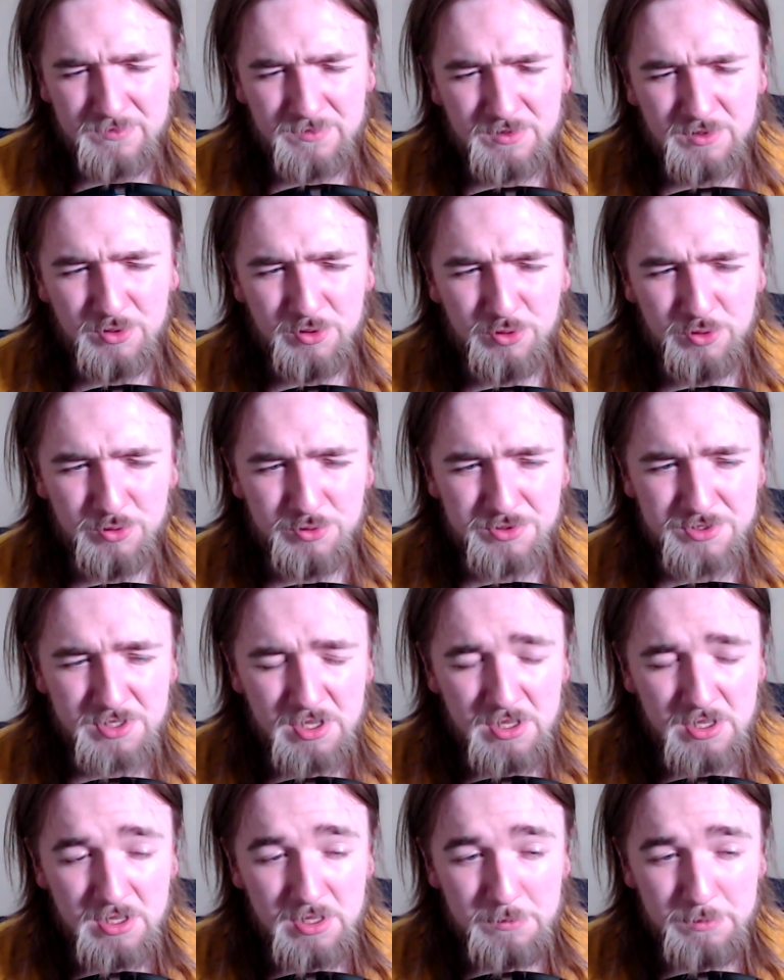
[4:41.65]
who's
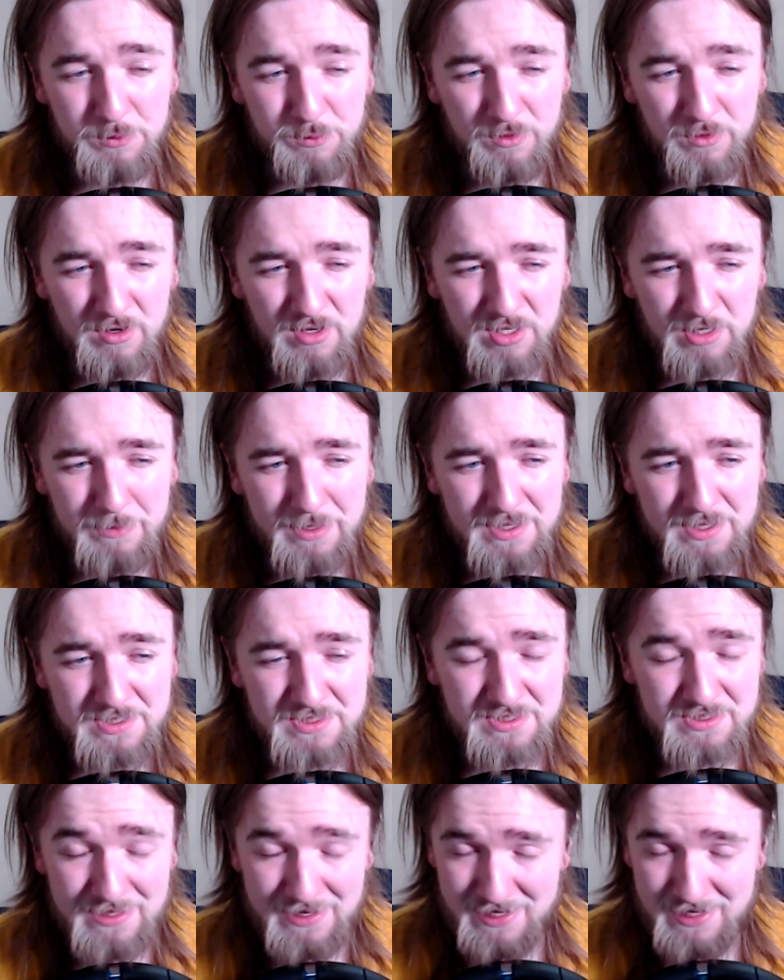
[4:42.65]
been wearing a mask
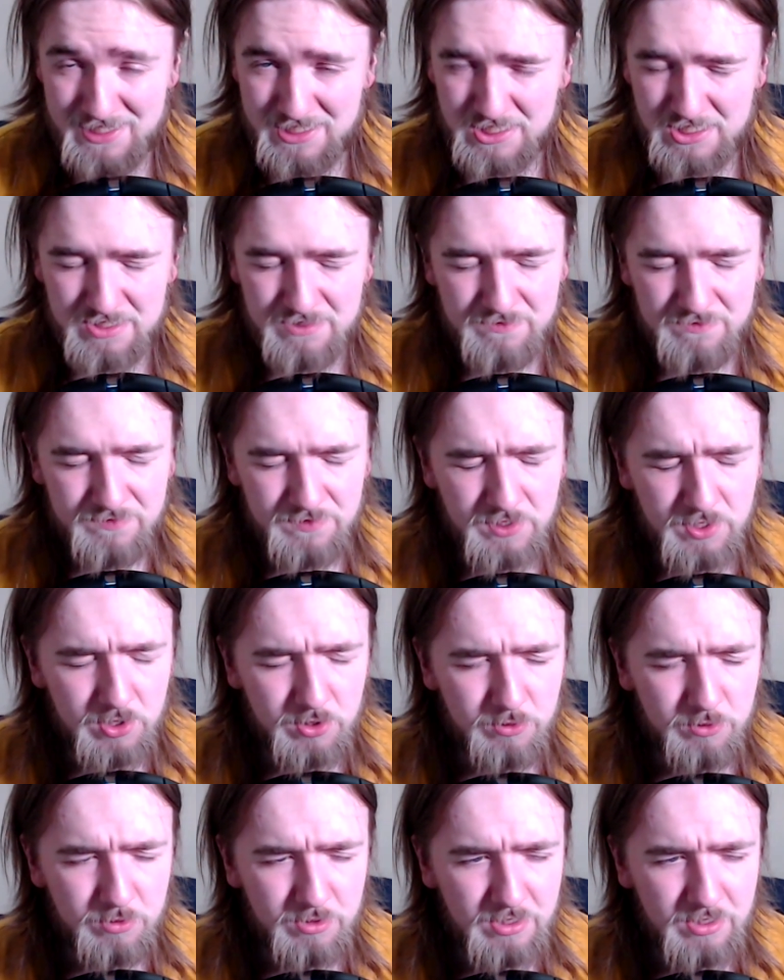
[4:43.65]
at the last few